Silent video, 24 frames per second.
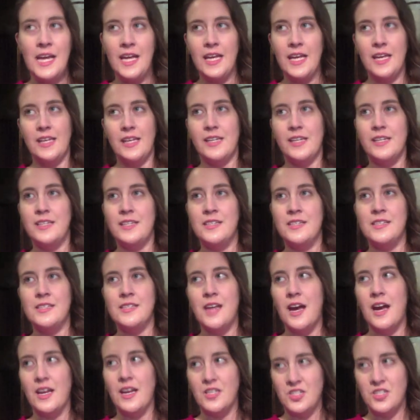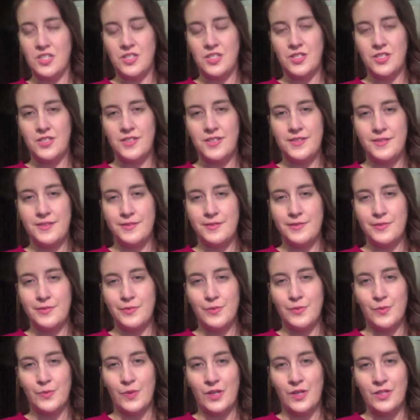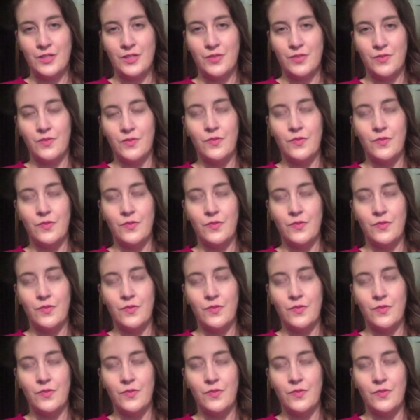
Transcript: and I just want to